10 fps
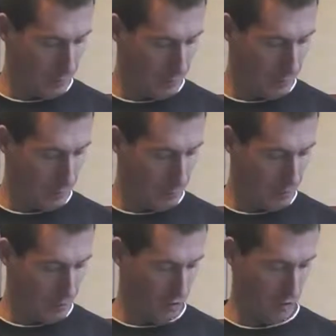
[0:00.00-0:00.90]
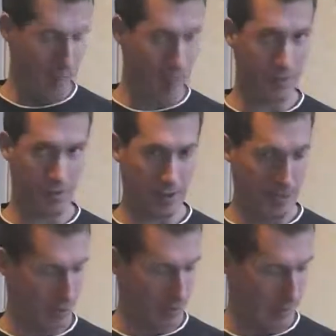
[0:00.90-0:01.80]
to the top of the chart in
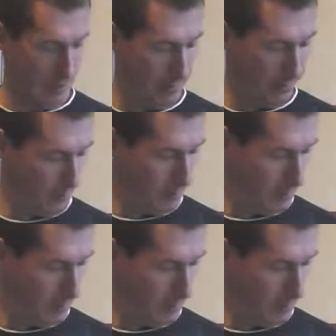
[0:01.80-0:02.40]
a curve